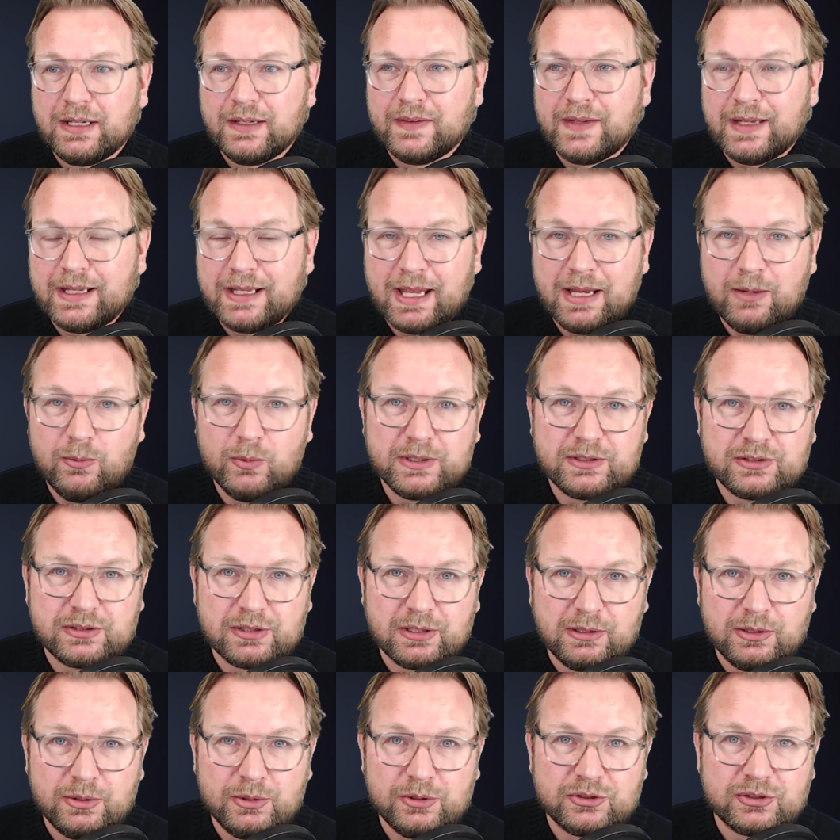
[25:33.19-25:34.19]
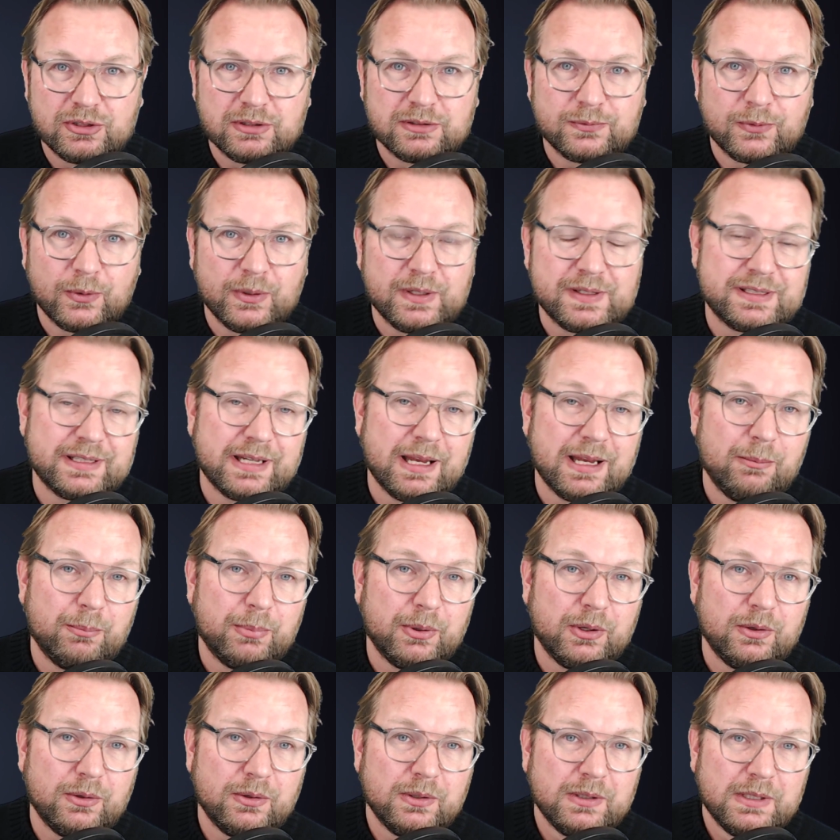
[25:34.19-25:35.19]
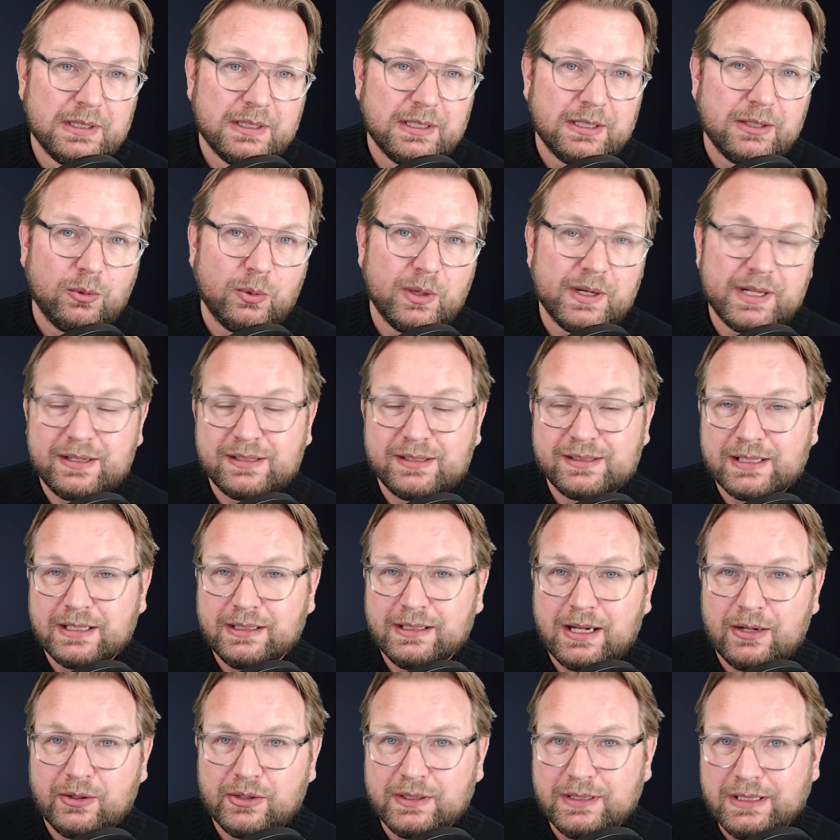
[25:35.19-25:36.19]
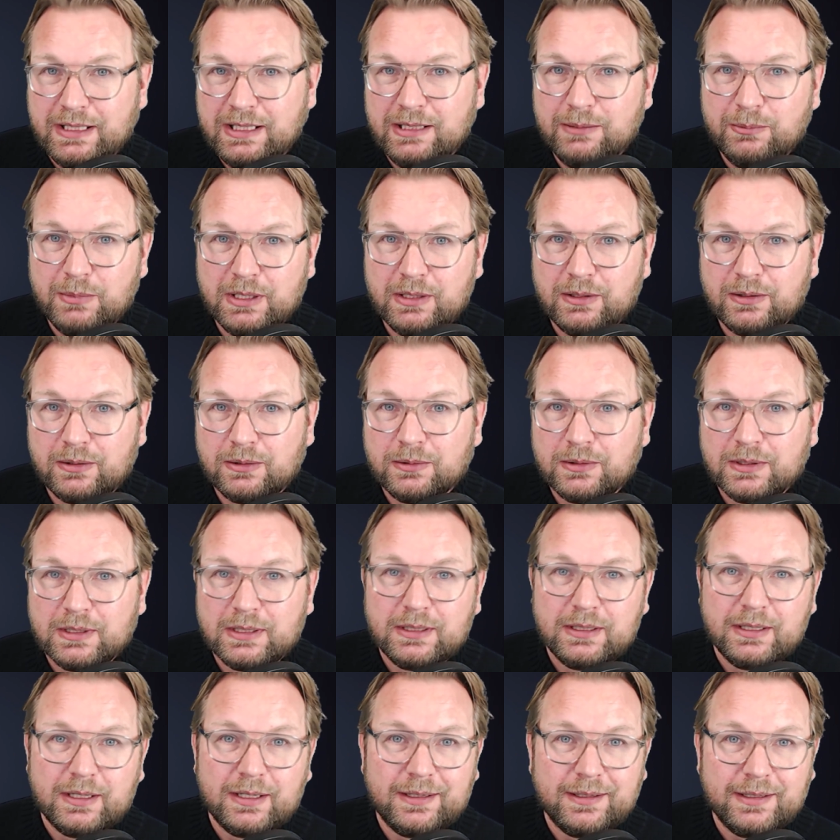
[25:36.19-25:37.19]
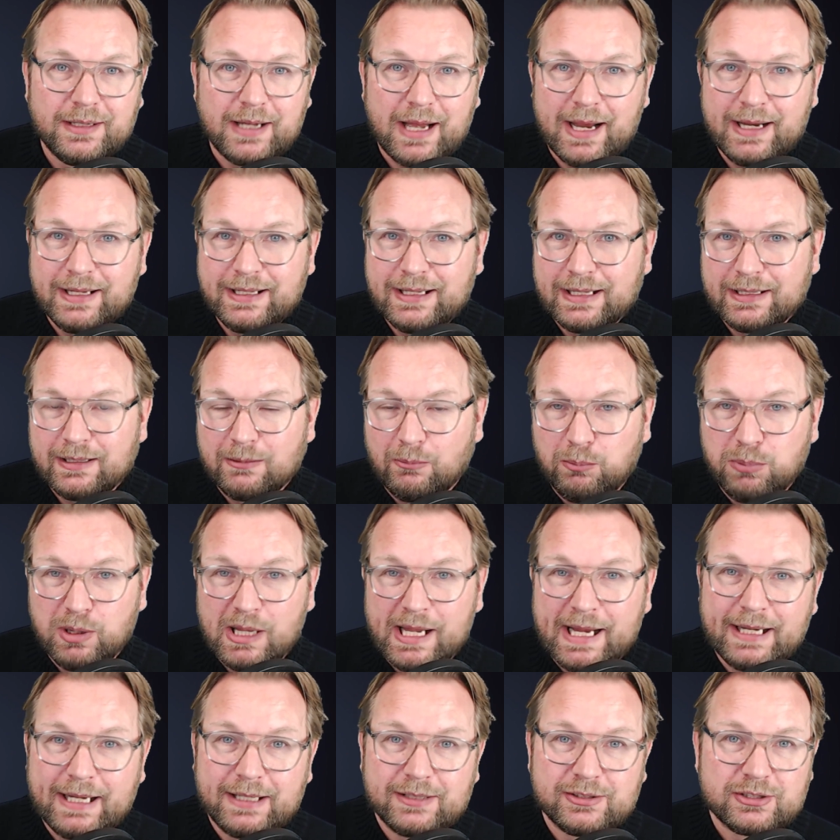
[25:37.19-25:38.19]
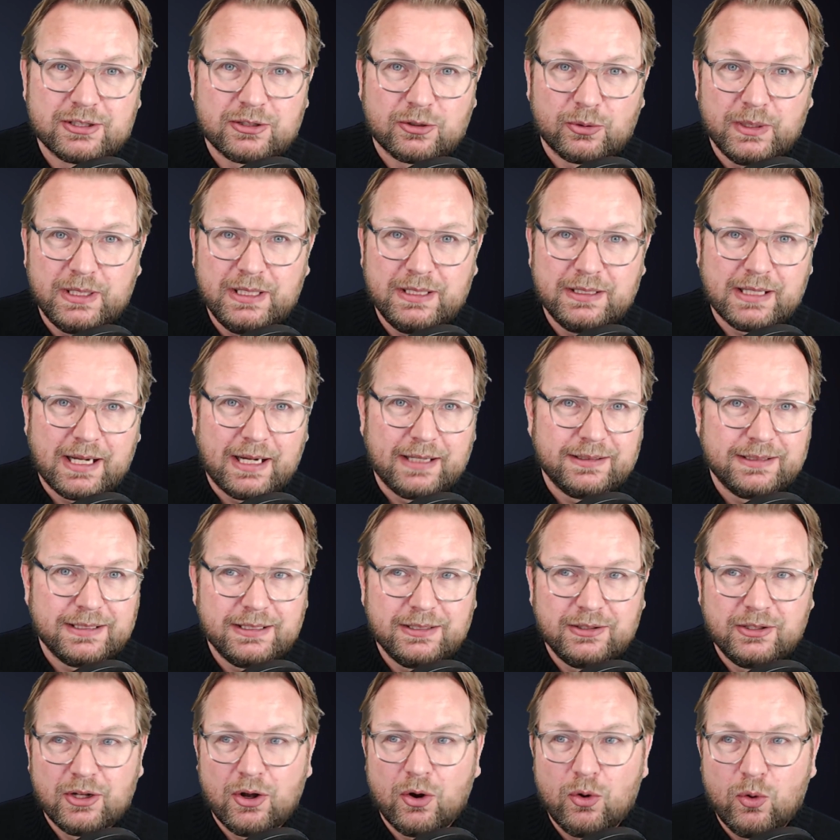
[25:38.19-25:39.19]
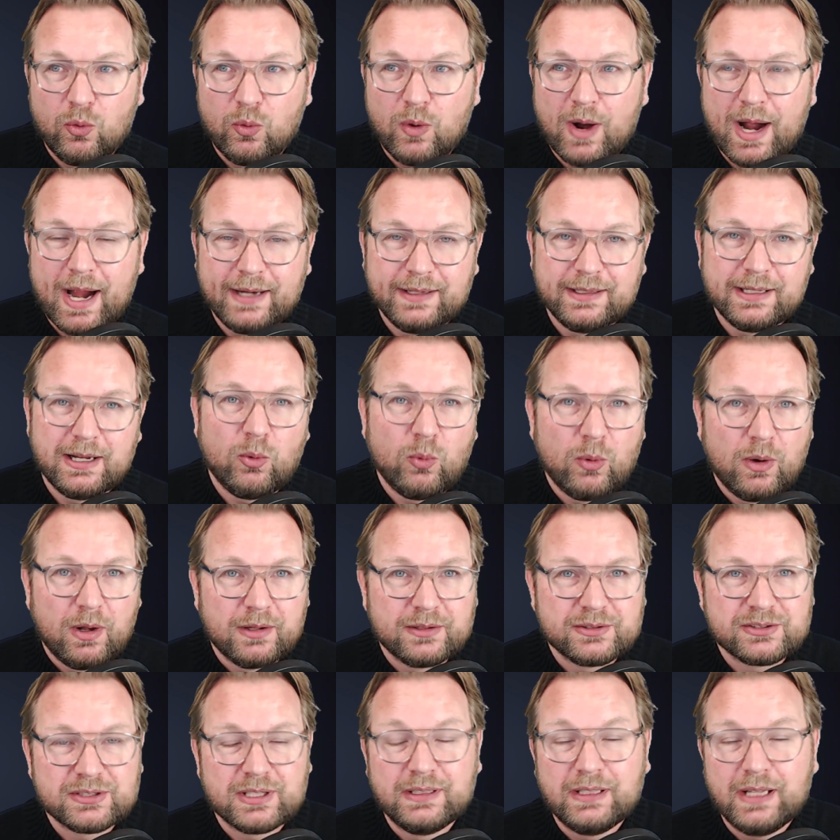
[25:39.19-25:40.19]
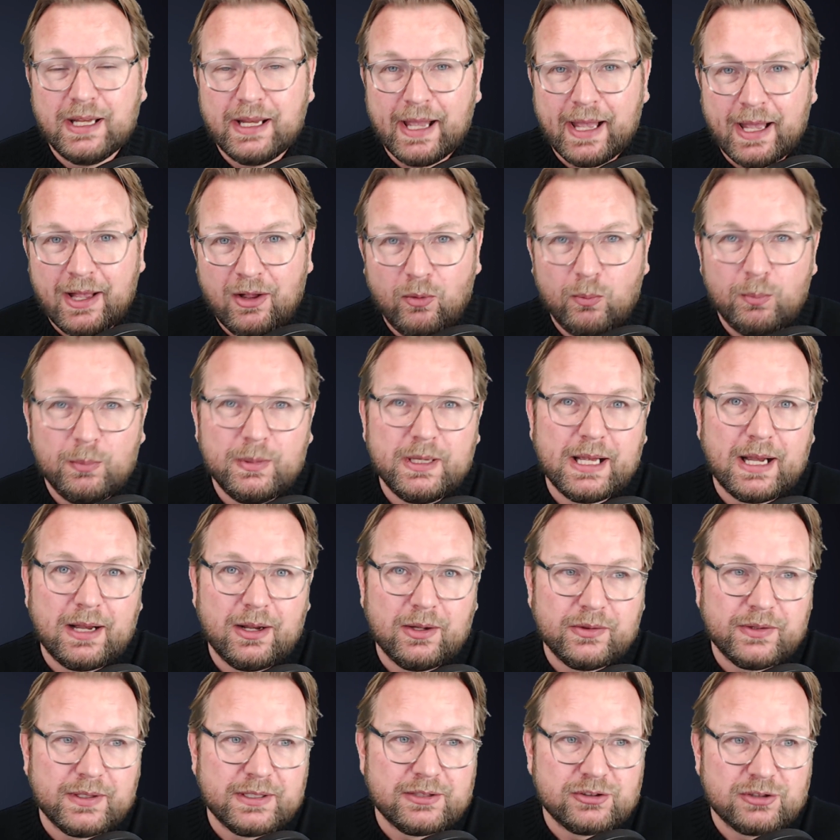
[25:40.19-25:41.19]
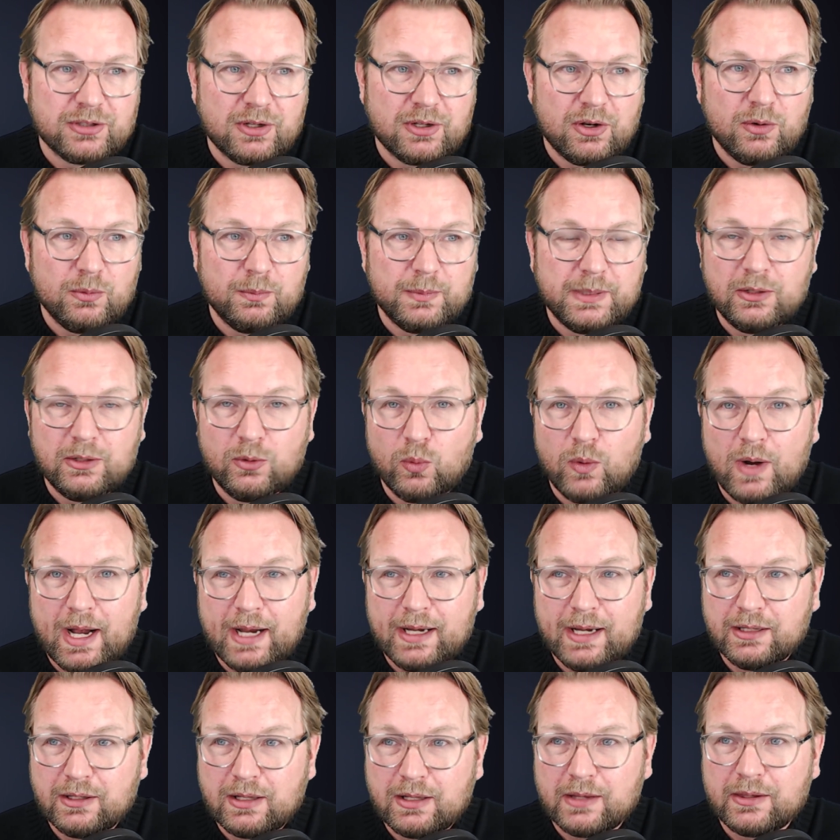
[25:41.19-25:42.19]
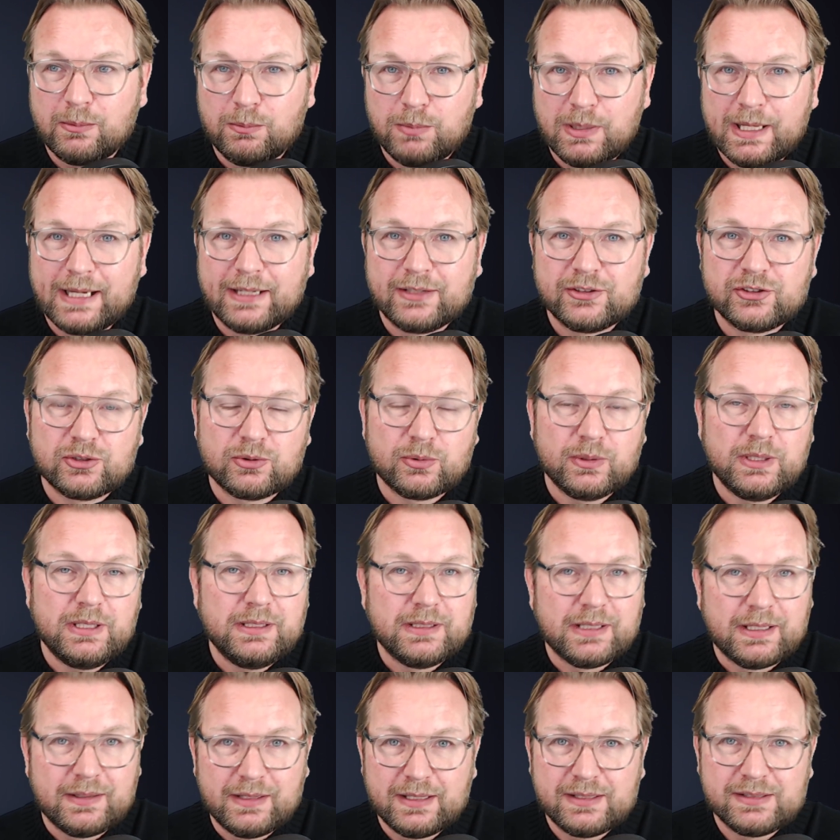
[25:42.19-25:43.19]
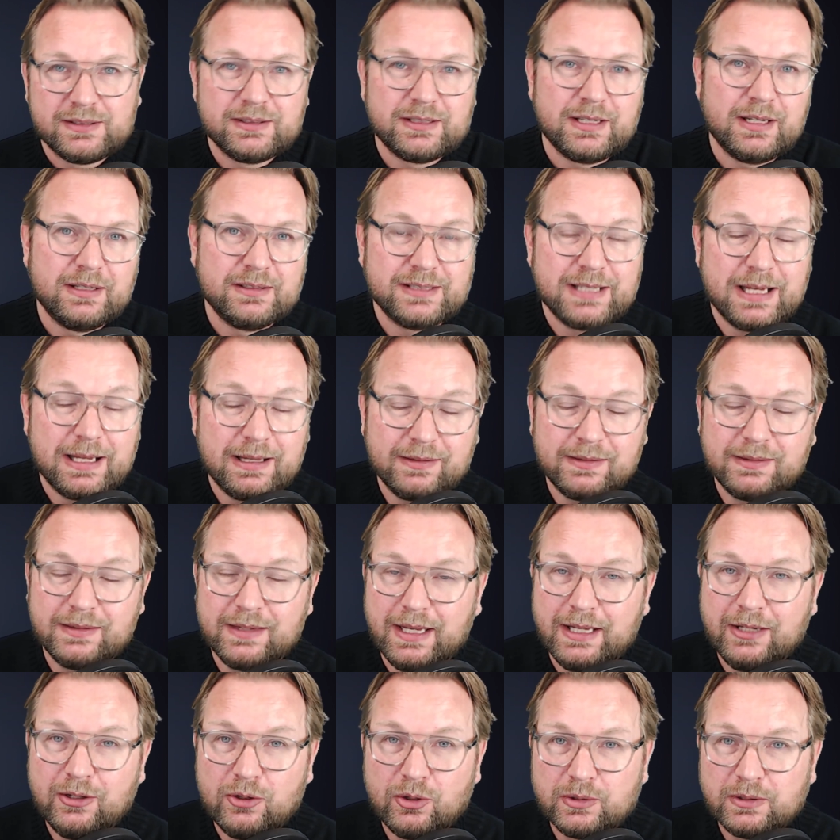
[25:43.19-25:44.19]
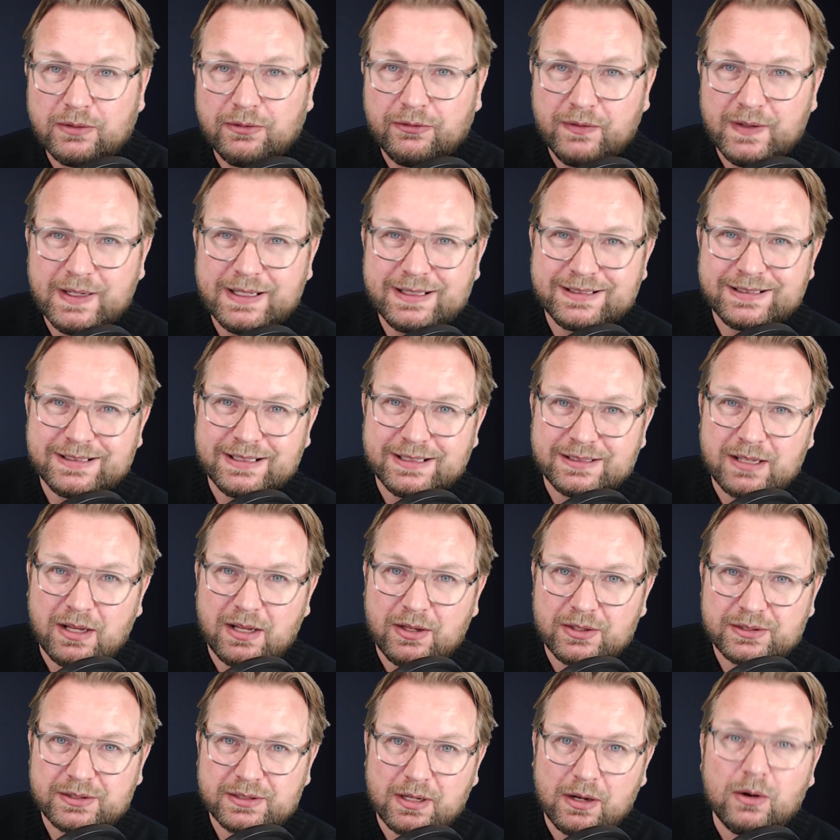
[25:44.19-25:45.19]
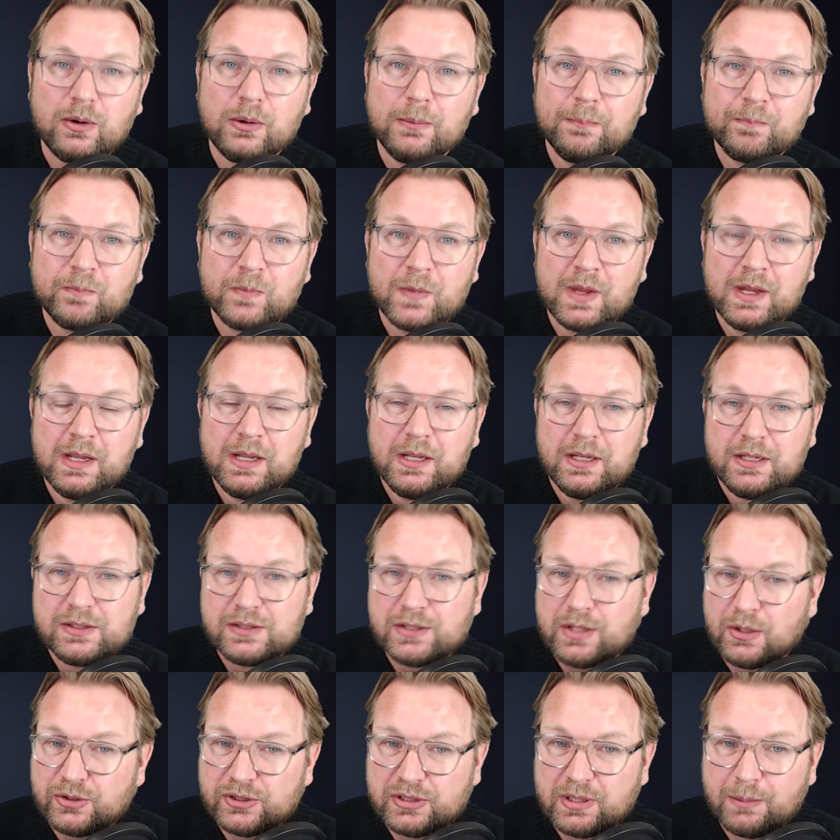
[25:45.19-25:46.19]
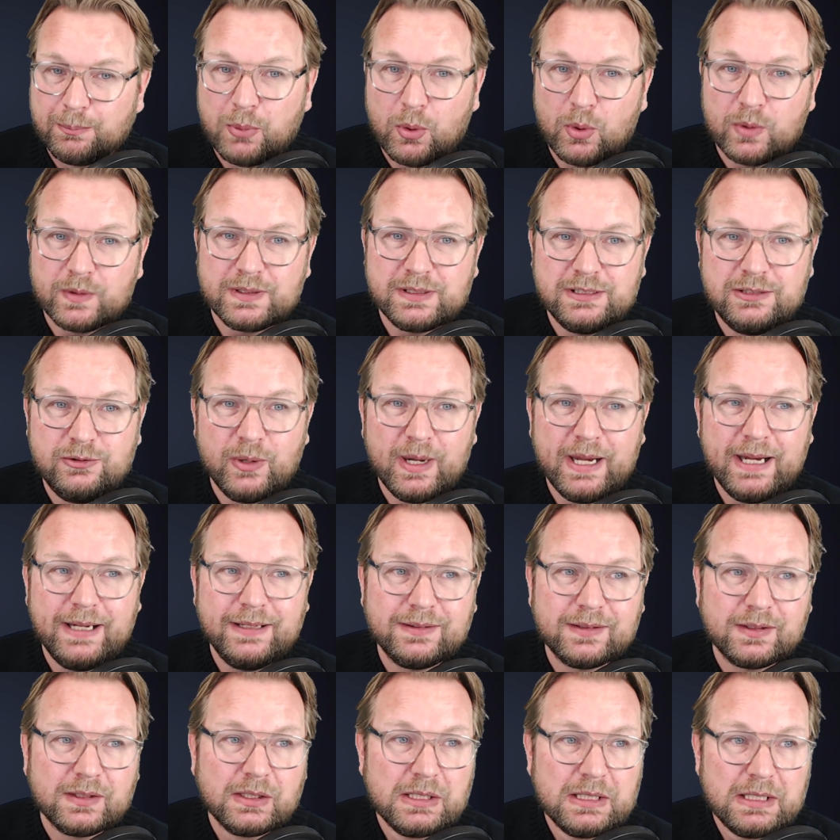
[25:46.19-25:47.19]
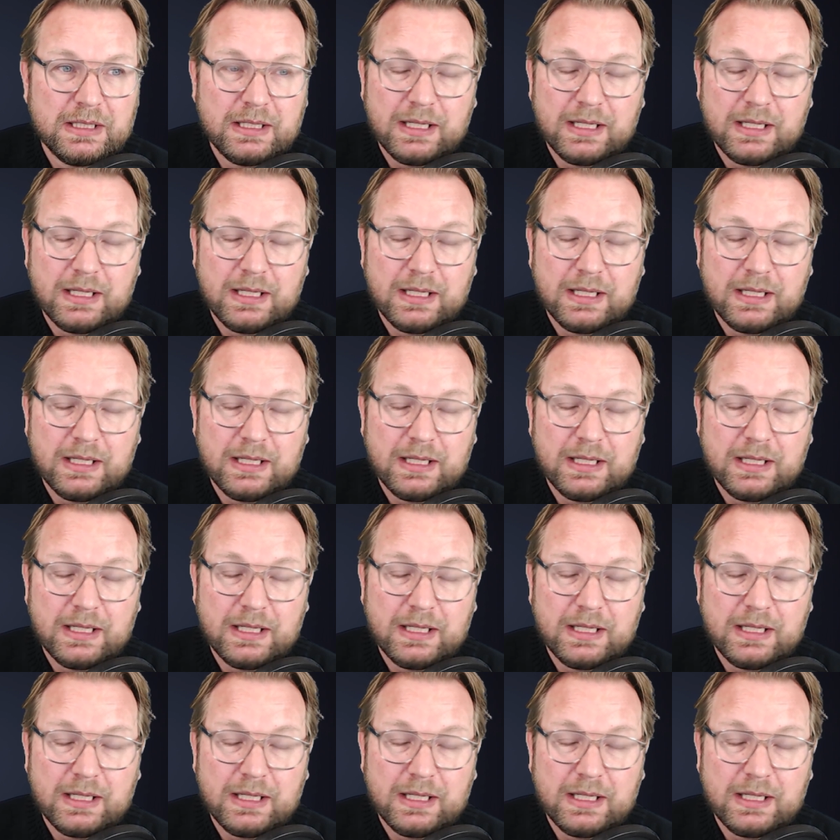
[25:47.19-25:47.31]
They came with solutions. For example, when I send out an email, I get a blank screen. I didn't know why that was, and they helped me out. They showed me why I got a blank screen, and they said they're going to fix this also. So support is great.